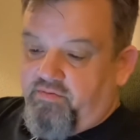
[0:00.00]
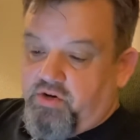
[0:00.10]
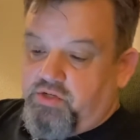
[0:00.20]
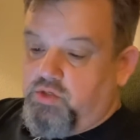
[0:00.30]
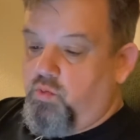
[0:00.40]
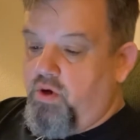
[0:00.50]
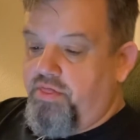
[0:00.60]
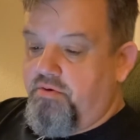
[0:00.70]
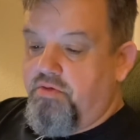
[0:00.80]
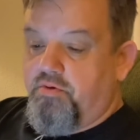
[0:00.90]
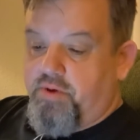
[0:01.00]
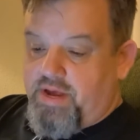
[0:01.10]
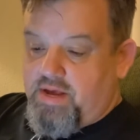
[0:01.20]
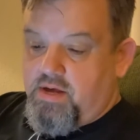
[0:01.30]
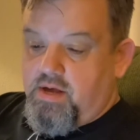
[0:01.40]
verses 1 through
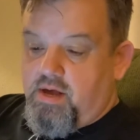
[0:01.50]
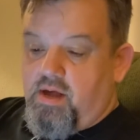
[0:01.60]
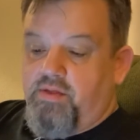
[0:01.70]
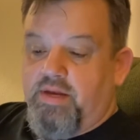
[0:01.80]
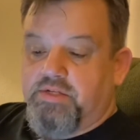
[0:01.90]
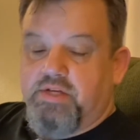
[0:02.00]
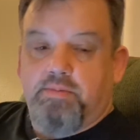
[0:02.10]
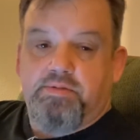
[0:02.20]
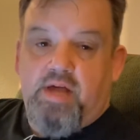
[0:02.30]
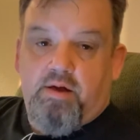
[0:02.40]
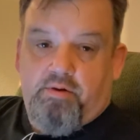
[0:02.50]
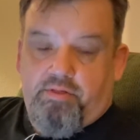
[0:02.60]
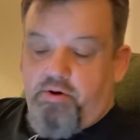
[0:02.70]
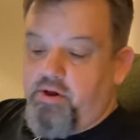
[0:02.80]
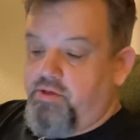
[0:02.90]
3, and then it skips down to
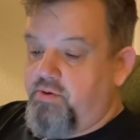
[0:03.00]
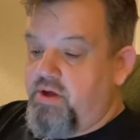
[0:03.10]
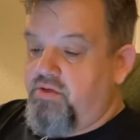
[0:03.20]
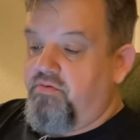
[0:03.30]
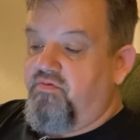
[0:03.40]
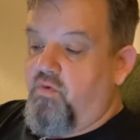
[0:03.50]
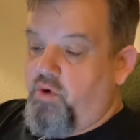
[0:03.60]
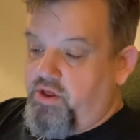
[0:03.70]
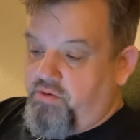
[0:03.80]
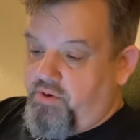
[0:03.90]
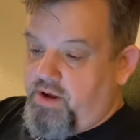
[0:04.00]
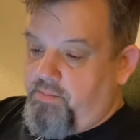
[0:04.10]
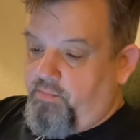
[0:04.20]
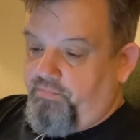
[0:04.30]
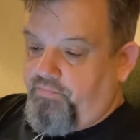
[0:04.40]
33 through 43.
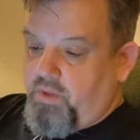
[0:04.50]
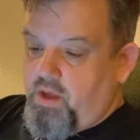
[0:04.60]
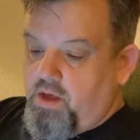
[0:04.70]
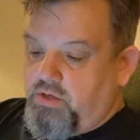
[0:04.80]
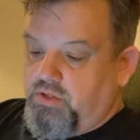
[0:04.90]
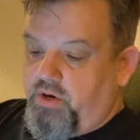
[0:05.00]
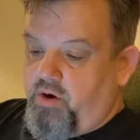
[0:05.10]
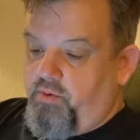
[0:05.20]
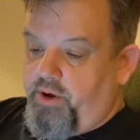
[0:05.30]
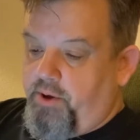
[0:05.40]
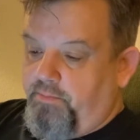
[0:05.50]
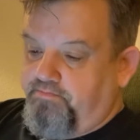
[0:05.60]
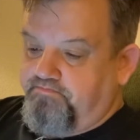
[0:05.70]
So here we go.